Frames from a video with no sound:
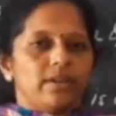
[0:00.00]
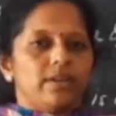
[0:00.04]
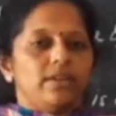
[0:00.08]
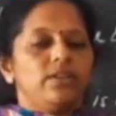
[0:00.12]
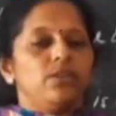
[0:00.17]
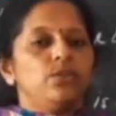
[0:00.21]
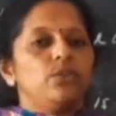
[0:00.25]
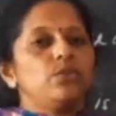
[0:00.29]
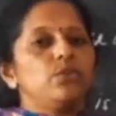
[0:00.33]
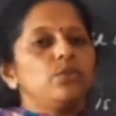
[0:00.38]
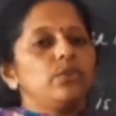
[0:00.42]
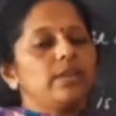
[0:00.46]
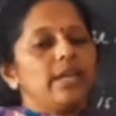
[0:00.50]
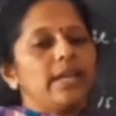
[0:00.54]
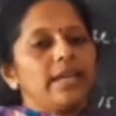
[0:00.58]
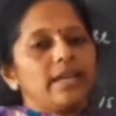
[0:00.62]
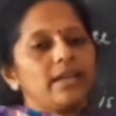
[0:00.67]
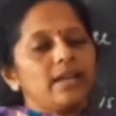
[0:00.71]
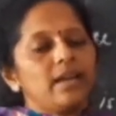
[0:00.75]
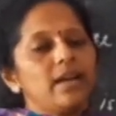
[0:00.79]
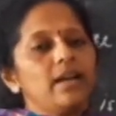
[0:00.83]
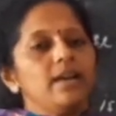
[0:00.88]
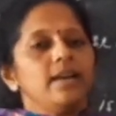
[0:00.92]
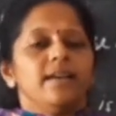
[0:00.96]
You should
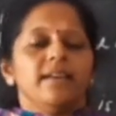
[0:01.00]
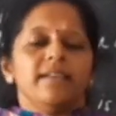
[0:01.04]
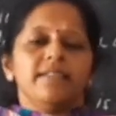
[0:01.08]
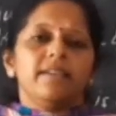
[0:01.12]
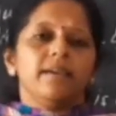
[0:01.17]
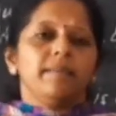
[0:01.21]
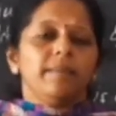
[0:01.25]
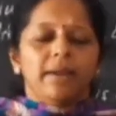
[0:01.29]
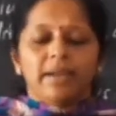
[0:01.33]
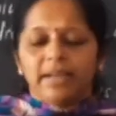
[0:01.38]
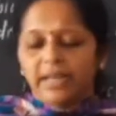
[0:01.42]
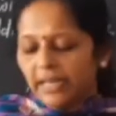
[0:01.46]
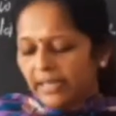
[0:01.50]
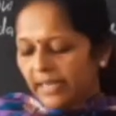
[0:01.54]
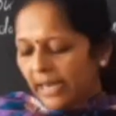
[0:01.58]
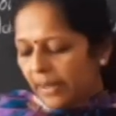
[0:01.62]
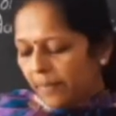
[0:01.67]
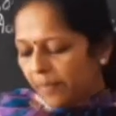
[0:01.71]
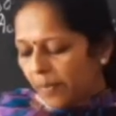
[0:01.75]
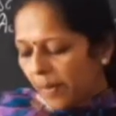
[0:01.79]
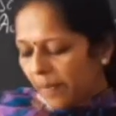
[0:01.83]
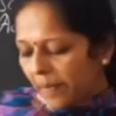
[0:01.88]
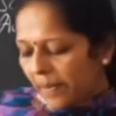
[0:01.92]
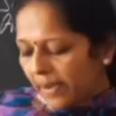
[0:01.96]
take some any
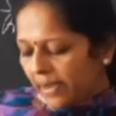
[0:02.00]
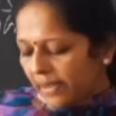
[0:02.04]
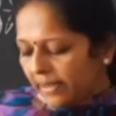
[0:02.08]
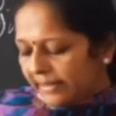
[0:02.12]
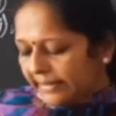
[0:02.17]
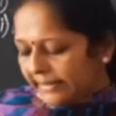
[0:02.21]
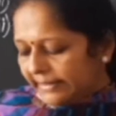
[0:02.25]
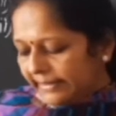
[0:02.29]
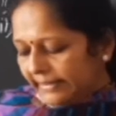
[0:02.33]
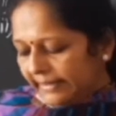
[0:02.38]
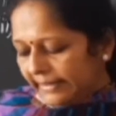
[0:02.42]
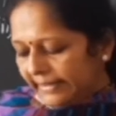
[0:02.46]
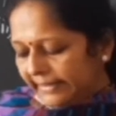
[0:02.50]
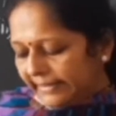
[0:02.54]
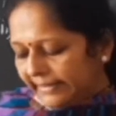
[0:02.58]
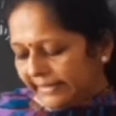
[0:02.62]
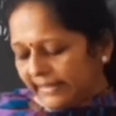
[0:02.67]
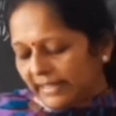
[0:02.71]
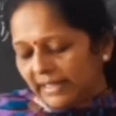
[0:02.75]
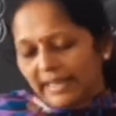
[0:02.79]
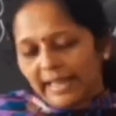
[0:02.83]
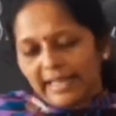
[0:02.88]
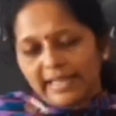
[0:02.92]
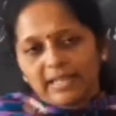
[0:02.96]
type of seeds,
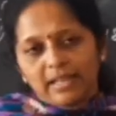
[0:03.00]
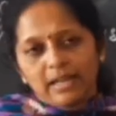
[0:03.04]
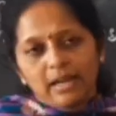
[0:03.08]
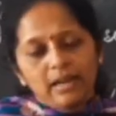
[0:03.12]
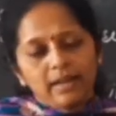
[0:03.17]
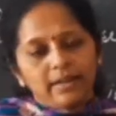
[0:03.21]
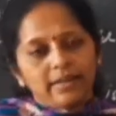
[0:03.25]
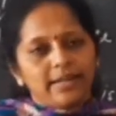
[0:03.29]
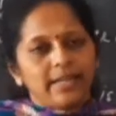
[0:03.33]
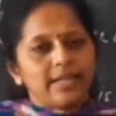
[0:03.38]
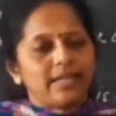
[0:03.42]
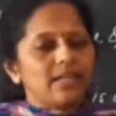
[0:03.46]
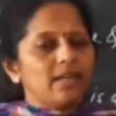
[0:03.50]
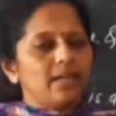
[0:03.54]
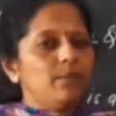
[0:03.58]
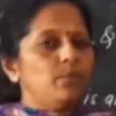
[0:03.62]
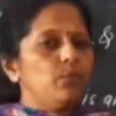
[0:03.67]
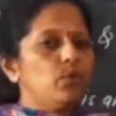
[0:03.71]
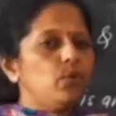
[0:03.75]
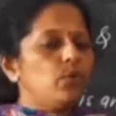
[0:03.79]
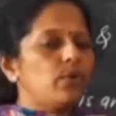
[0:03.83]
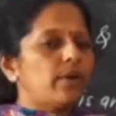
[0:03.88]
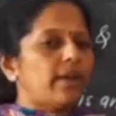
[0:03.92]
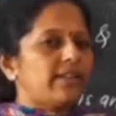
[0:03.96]
like take a
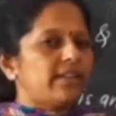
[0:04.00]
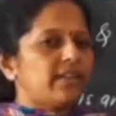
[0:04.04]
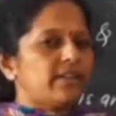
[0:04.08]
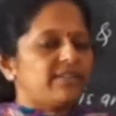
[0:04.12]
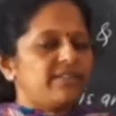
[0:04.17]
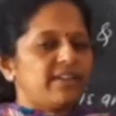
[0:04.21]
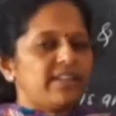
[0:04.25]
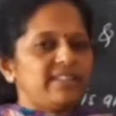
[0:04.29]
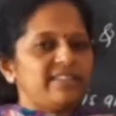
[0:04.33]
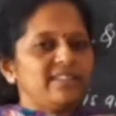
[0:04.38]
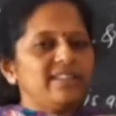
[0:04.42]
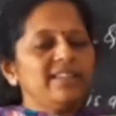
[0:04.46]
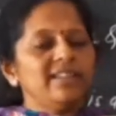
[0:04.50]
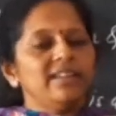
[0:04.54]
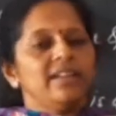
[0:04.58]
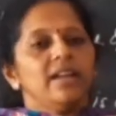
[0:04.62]
moog, otherwise